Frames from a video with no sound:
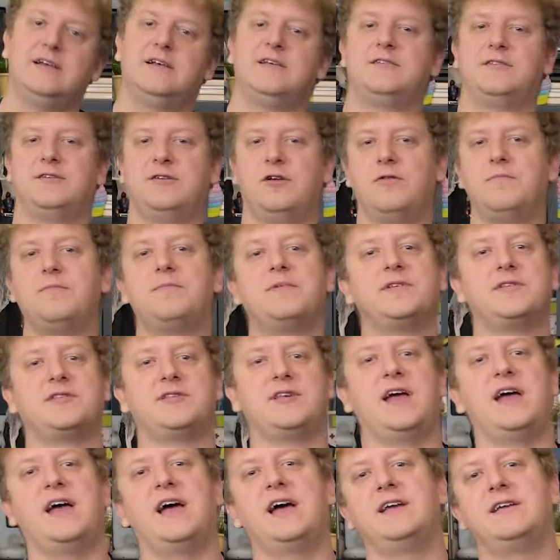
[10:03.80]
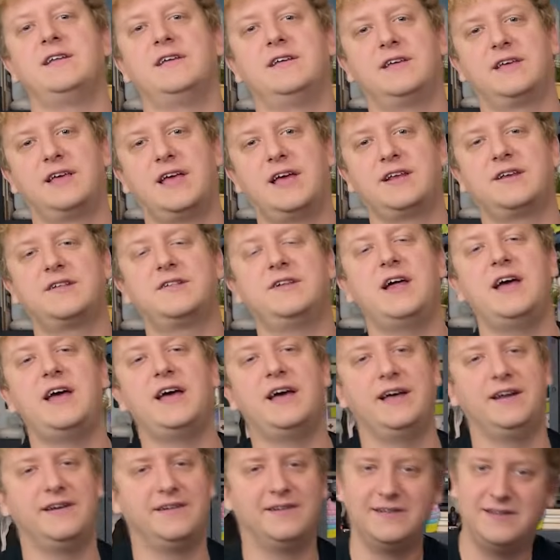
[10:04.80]
So don't be sad, get
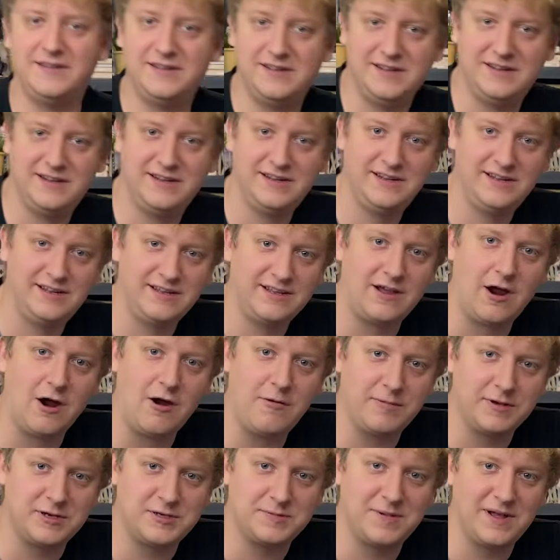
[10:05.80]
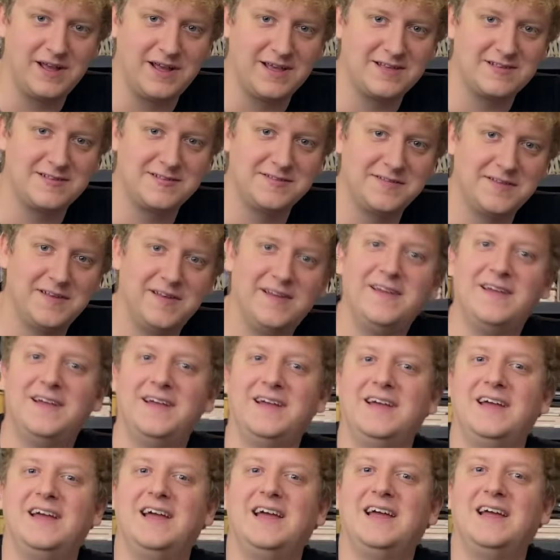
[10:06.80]
glad. Garbage bags
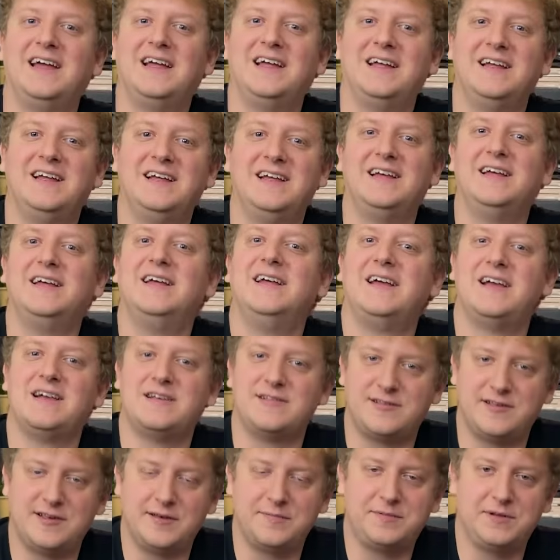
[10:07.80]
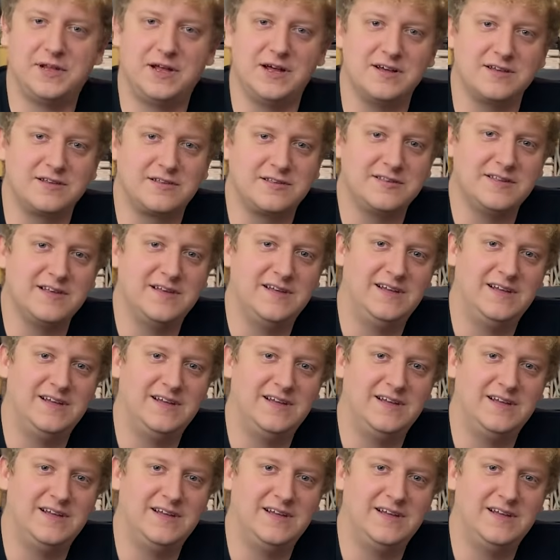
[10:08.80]
and Ziplocs.